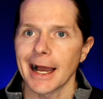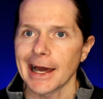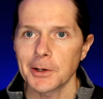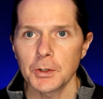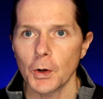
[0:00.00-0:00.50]

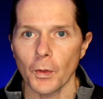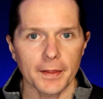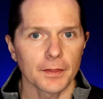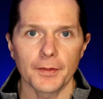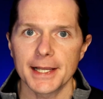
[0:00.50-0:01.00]
I don't know,
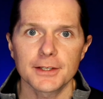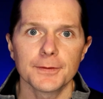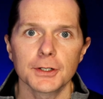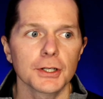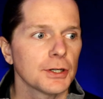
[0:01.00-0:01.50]
like the legs
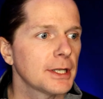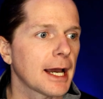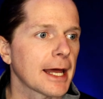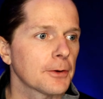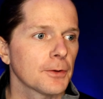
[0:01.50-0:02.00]
feel
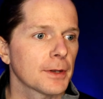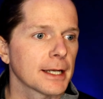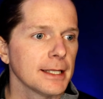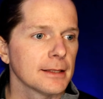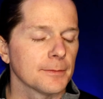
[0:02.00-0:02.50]
good. I don't know that
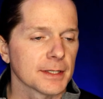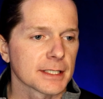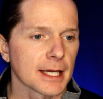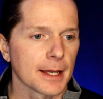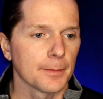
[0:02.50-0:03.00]
I need them
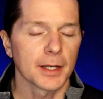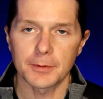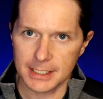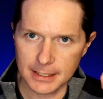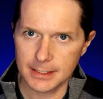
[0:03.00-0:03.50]
this time. But
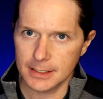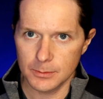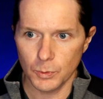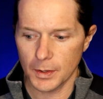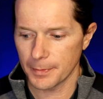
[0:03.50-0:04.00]
anyways, that's
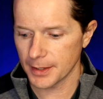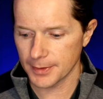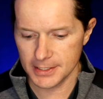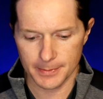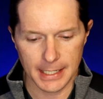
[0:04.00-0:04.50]
one of the
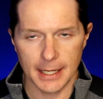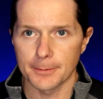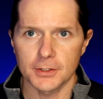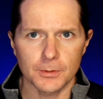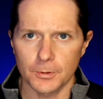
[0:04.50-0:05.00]
big things on my
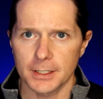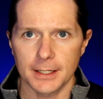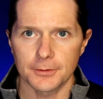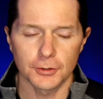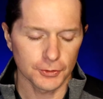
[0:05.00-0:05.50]
head. I'm also
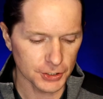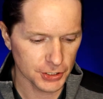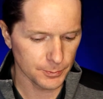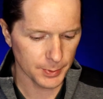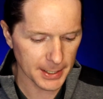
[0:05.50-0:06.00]
working out the
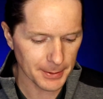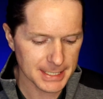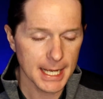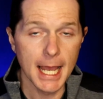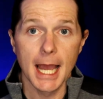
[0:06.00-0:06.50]
nutrition. But
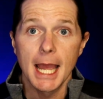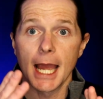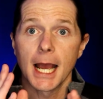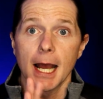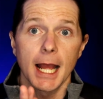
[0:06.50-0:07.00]
anyways,
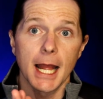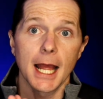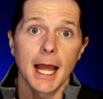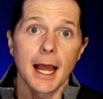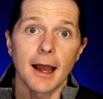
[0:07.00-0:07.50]

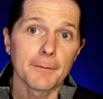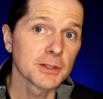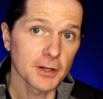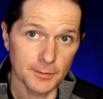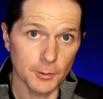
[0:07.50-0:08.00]
I've
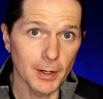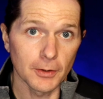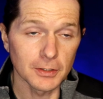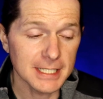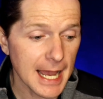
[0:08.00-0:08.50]
been talking for
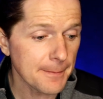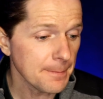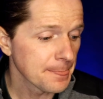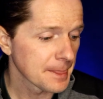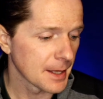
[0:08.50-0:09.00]
quite a long time.